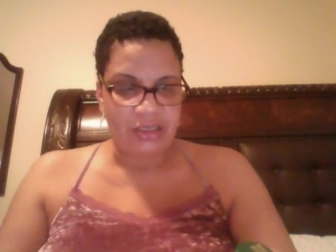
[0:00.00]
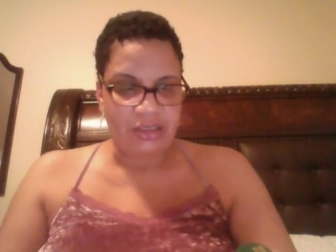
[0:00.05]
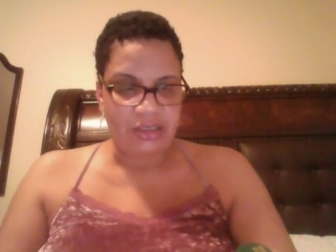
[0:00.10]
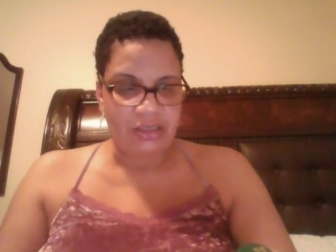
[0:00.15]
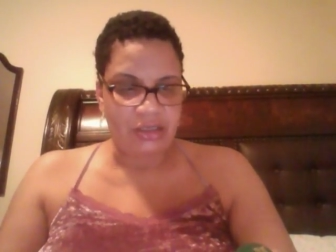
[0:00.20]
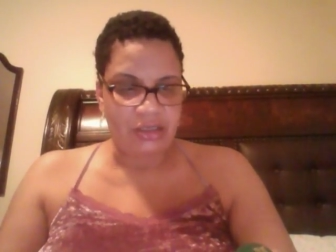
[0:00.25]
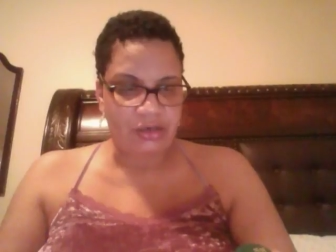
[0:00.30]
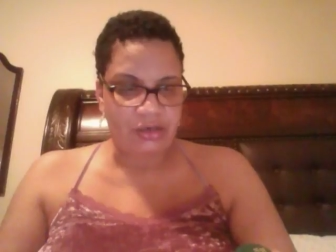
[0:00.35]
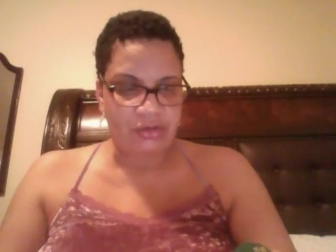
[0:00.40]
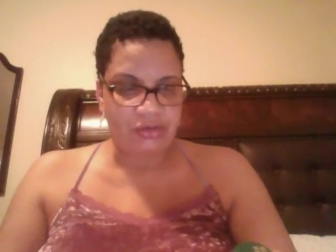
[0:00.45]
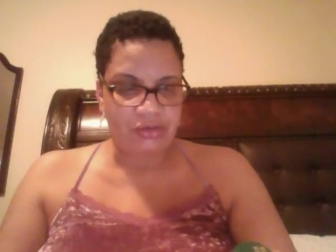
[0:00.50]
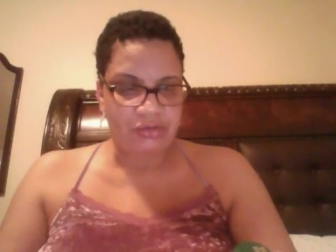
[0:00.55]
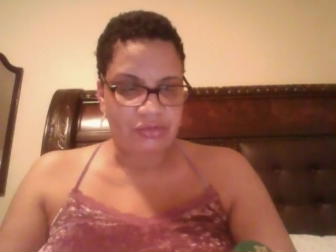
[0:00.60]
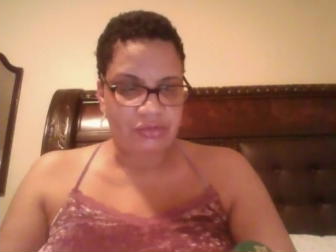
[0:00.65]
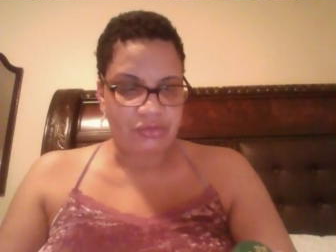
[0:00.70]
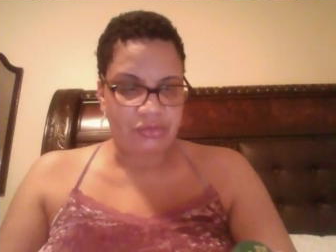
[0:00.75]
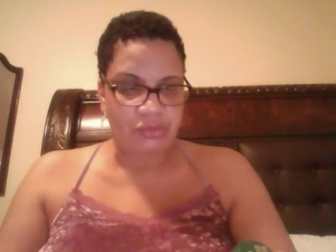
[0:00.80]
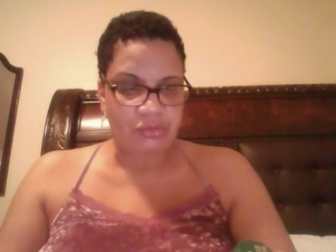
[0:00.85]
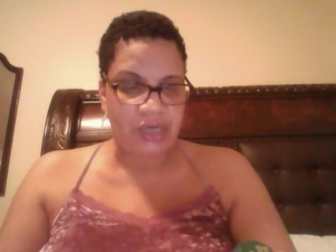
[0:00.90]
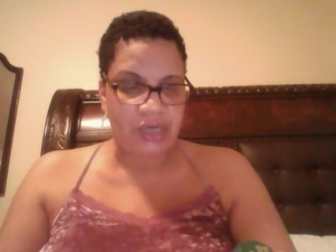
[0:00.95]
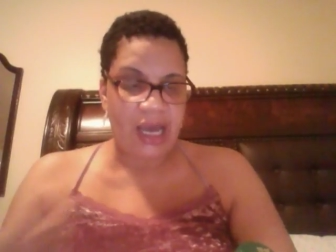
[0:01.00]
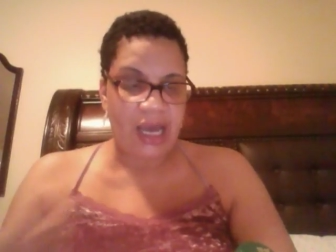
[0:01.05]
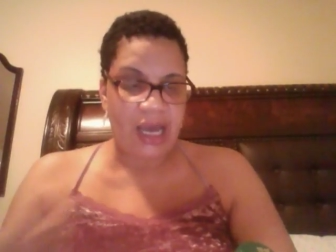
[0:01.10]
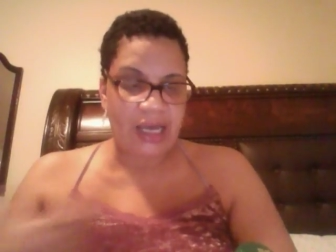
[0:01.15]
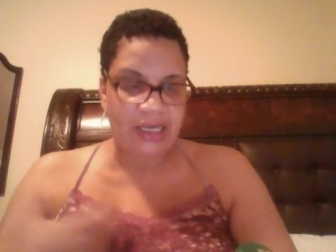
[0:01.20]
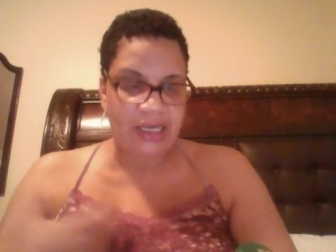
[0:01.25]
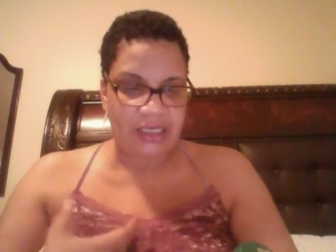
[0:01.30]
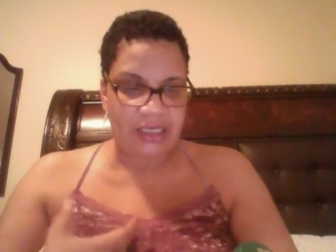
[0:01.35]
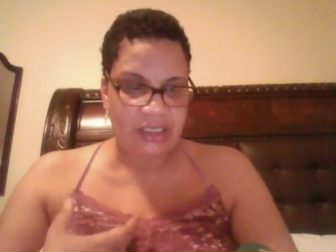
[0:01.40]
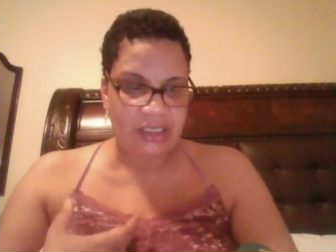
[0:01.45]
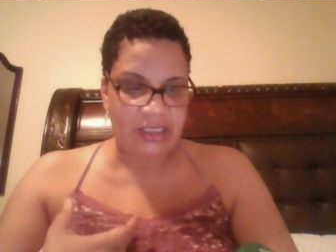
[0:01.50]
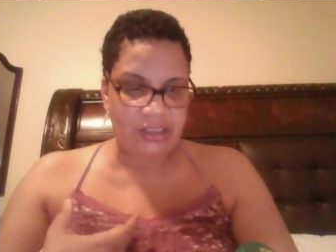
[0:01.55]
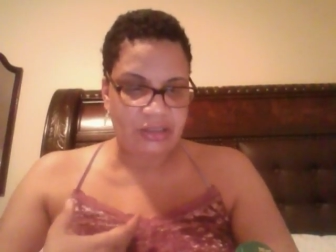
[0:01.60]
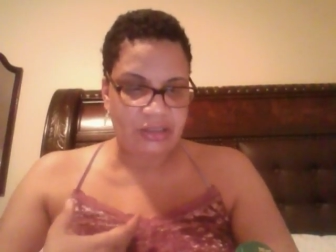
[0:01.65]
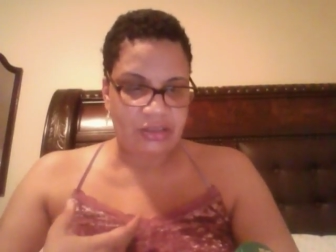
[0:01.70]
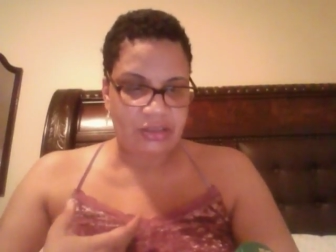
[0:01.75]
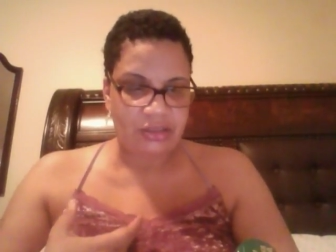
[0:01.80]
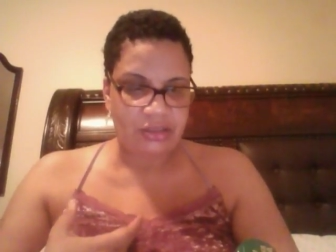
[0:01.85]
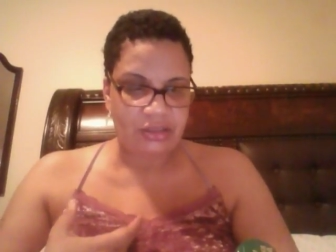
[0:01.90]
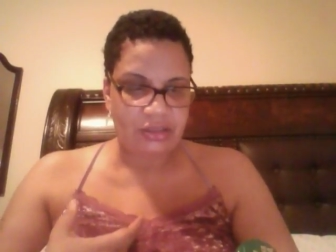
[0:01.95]
you know, when I eat,
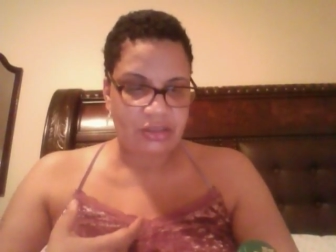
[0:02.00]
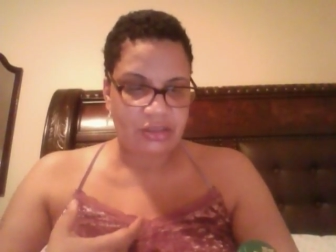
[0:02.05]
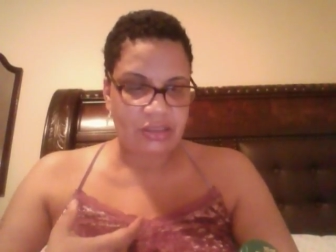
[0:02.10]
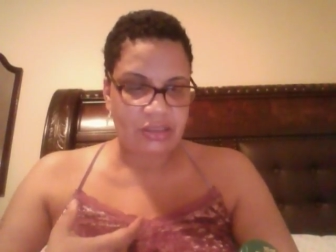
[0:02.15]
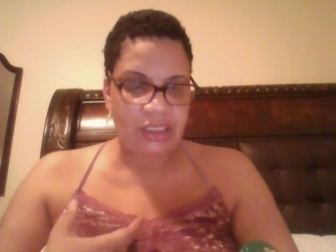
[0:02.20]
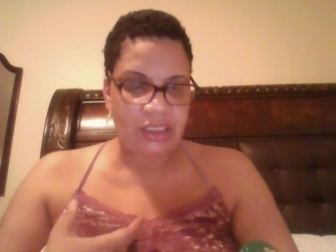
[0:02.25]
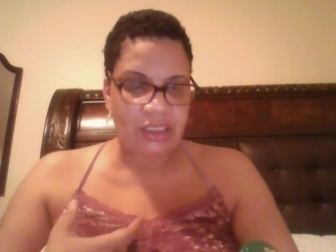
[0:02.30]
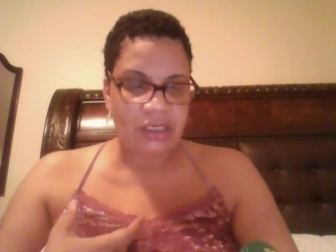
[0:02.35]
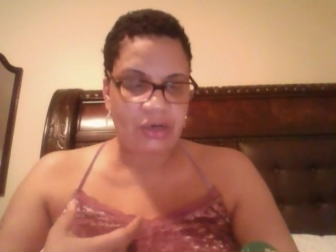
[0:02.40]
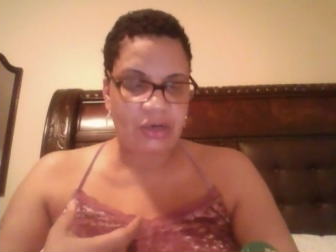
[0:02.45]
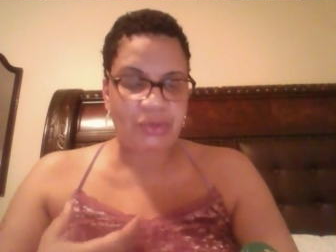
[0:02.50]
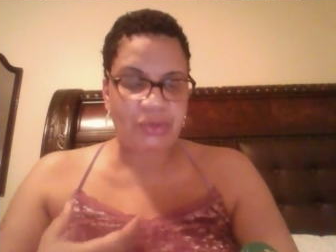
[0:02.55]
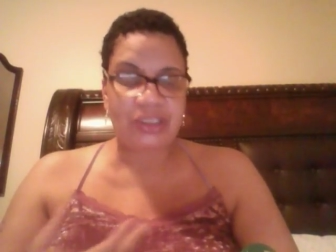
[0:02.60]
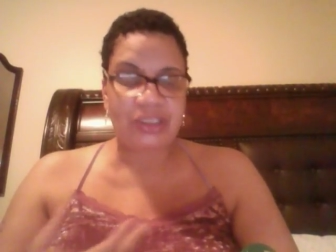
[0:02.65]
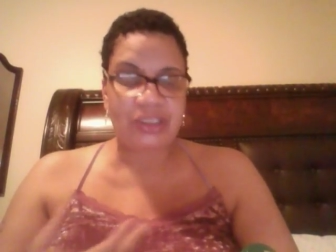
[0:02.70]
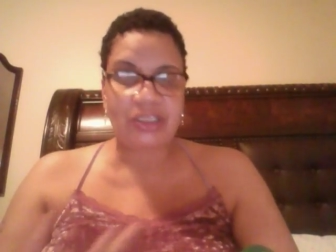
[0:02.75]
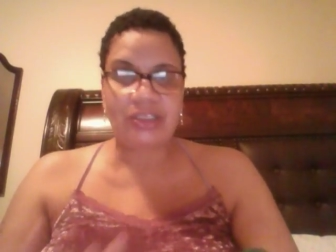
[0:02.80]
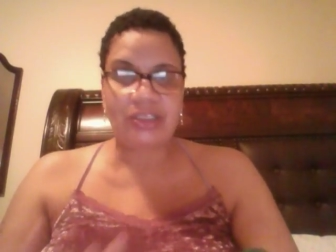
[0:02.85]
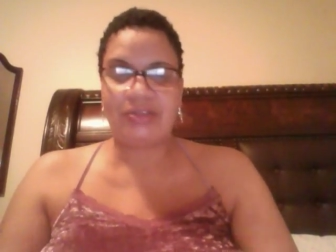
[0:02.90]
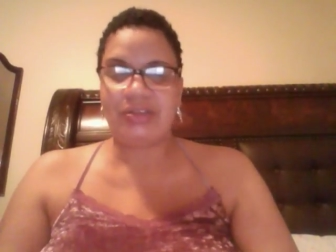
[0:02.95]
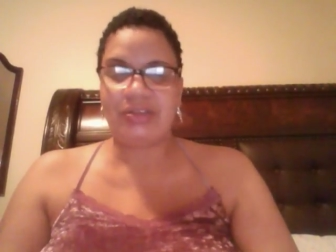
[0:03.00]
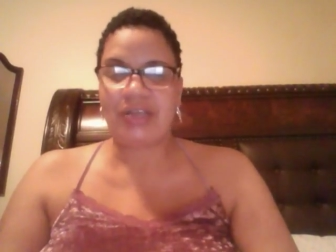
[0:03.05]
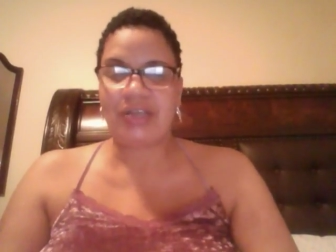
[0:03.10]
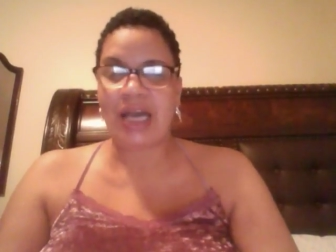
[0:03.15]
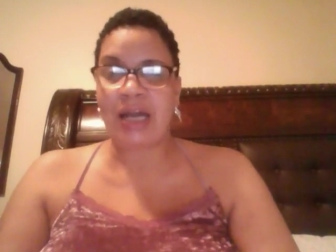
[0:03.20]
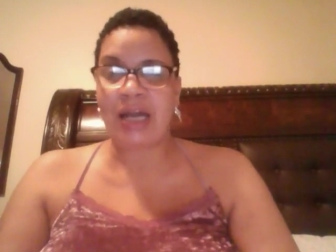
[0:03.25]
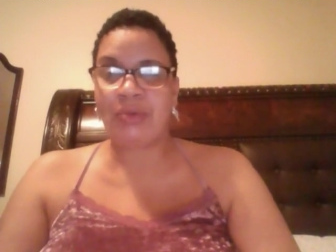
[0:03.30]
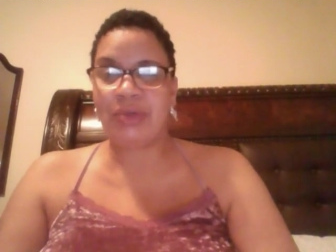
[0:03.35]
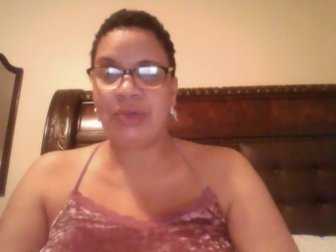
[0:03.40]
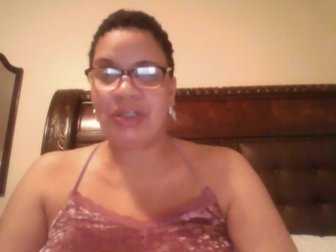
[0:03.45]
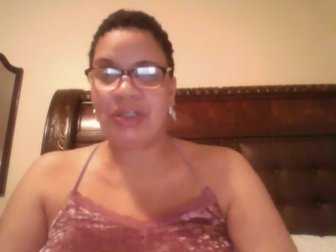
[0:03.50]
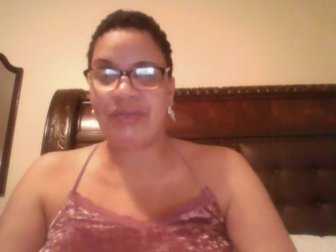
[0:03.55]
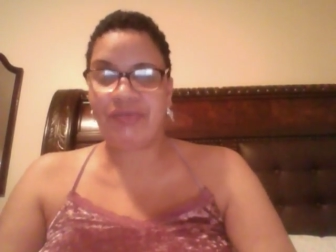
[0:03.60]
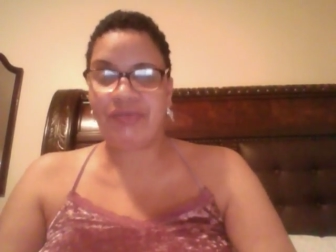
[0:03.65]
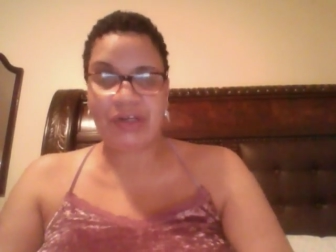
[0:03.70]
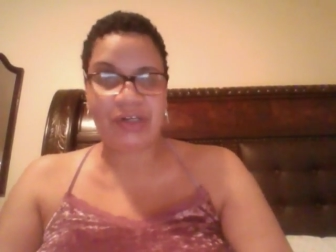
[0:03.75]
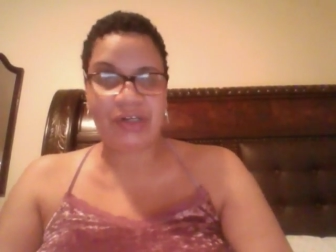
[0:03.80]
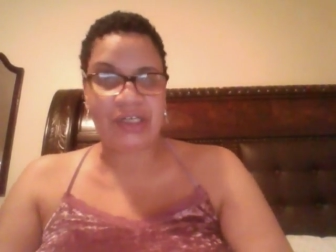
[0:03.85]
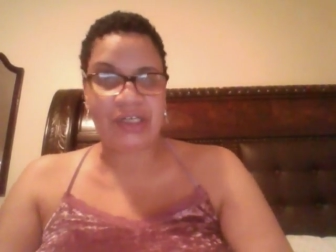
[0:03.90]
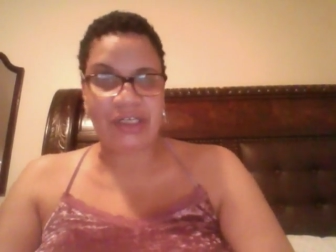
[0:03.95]
it don't really, I don't really
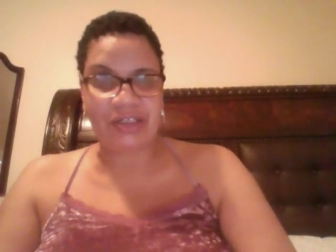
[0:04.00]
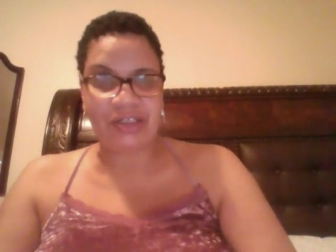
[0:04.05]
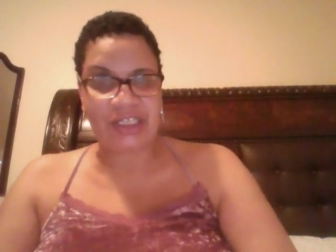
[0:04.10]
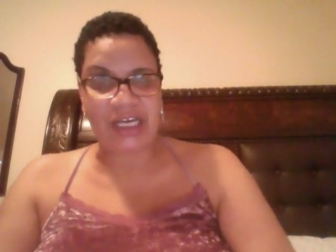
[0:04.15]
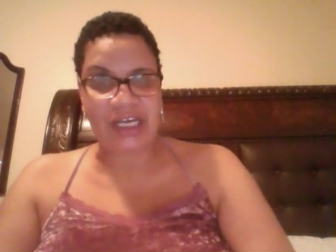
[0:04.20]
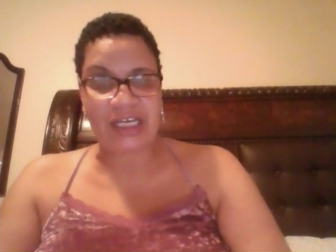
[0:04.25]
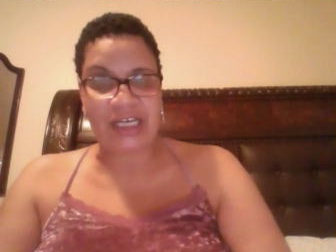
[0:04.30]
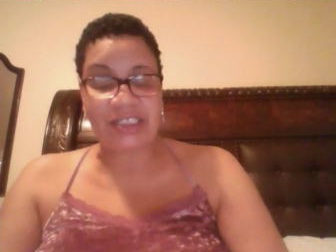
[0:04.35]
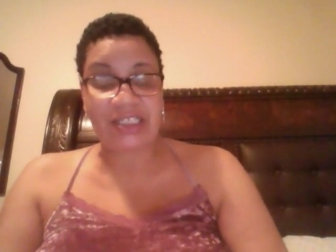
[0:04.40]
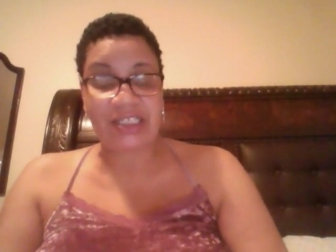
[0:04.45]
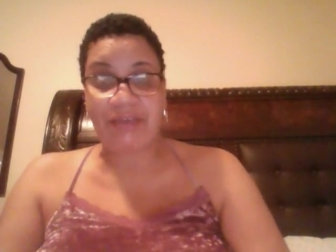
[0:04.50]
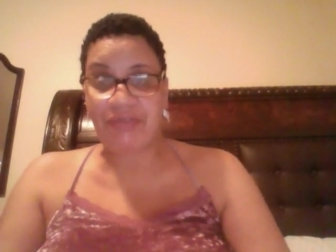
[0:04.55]
feel energized.